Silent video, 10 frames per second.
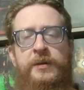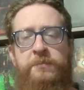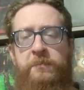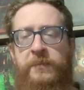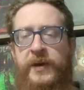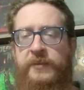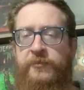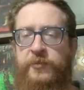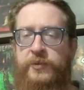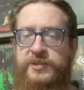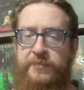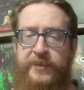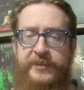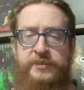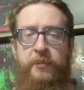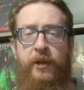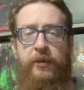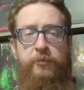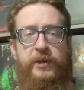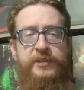but for some of the
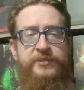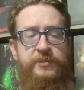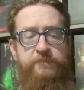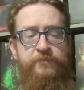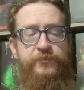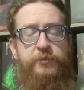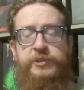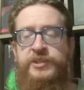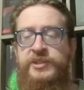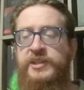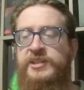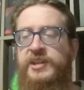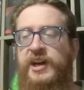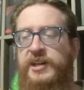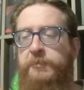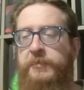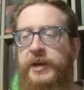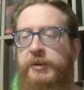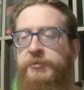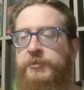smaller ones, we're just going to talk
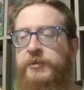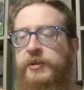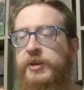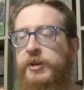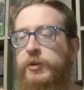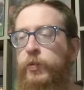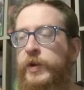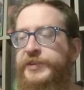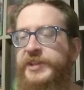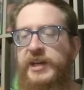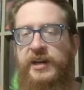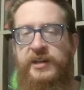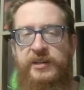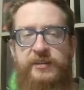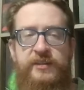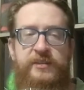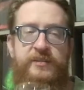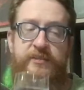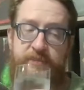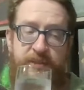about what they are
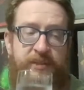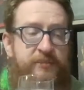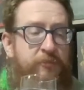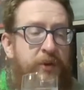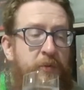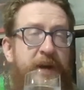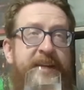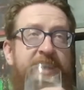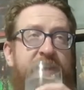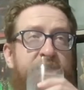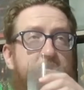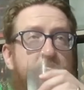and, well, why I got them.